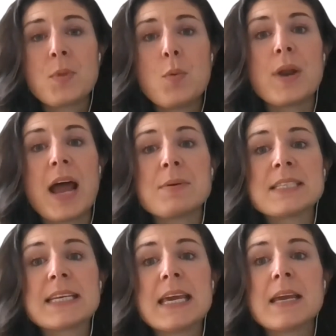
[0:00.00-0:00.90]
When I was a
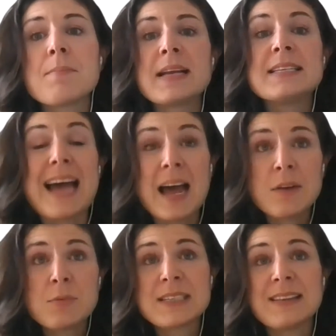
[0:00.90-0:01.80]
kid, my dad
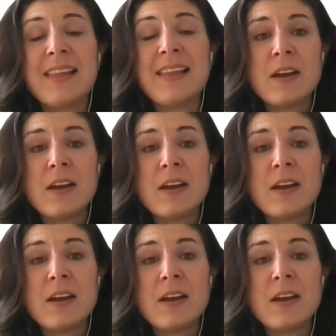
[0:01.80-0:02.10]
was laid